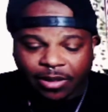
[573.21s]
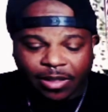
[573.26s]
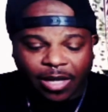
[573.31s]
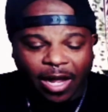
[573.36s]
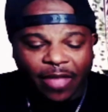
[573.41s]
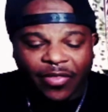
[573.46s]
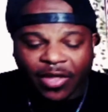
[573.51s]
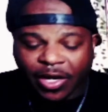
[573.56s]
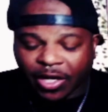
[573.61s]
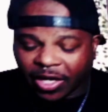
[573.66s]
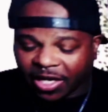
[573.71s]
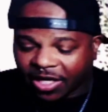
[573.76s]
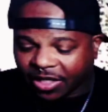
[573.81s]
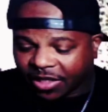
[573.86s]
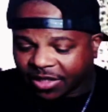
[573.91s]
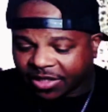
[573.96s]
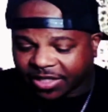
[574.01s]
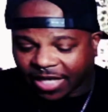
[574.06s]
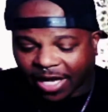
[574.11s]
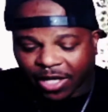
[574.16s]
And then
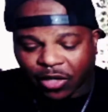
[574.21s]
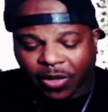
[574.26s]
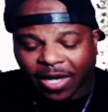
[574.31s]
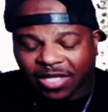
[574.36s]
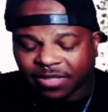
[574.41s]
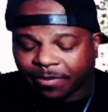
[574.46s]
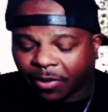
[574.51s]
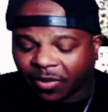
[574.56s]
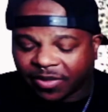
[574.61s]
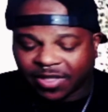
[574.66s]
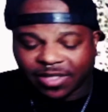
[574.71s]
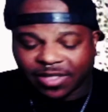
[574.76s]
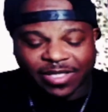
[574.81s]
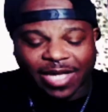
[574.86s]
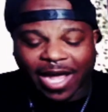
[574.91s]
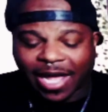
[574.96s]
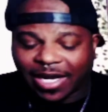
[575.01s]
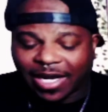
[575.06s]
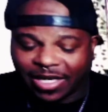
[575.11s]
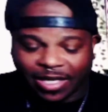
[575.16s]
it's like you guys both
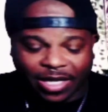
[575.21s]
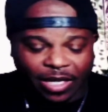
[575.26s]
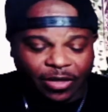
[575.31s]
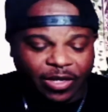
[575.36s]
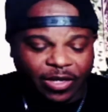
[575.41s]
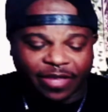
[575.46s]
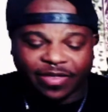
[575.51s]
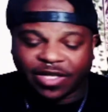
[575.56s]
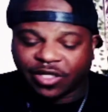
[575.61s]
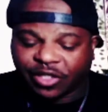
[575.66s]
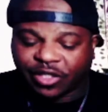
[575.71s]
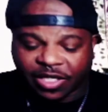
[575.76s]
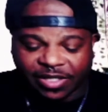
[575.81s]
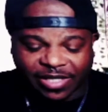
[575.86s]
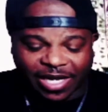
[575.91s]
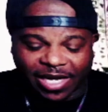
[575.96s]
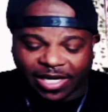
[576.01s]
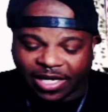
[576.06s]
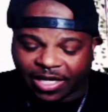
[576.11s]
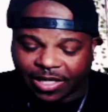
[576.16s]
decided, like, okay, this just
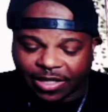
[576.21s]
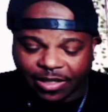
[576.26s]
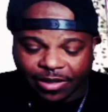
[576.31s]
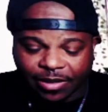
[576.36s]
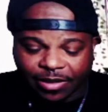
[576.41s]
ain't it.